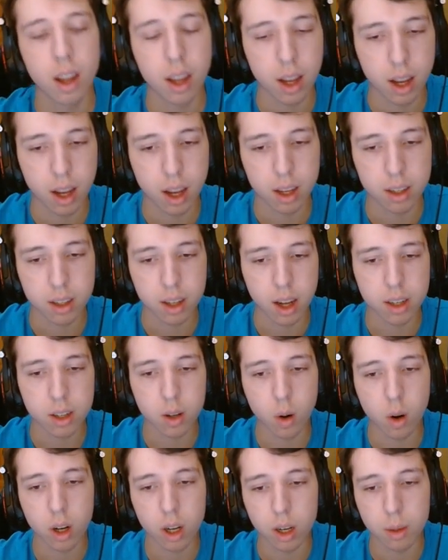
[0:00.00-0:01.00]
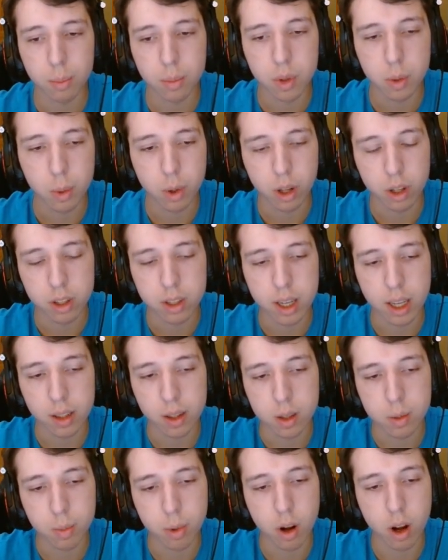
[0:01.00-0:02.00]
and I don't want him to be able to take
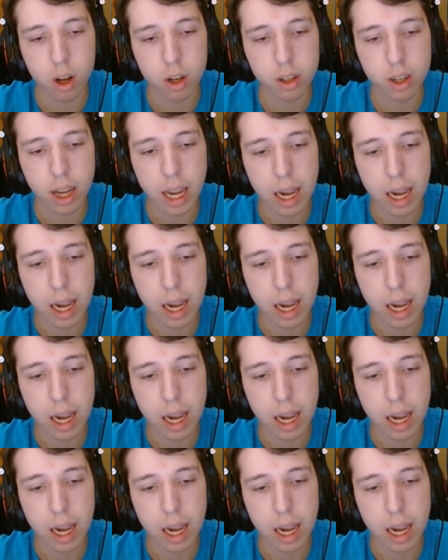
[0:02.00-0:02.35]
this pawn